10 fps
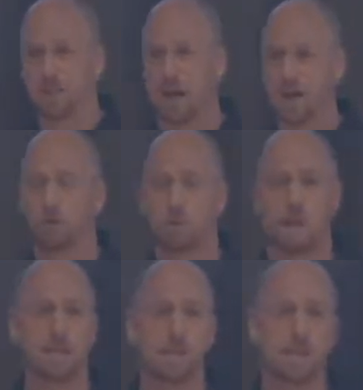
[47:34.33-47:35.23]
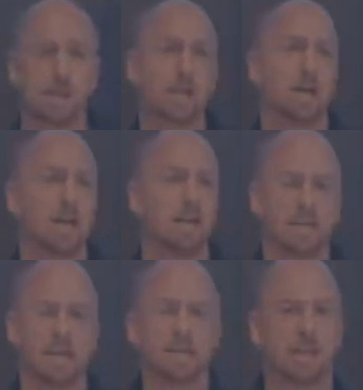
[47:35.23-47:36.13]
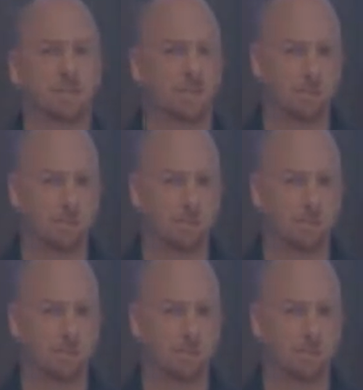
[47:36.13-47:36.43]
of God with money. And he gives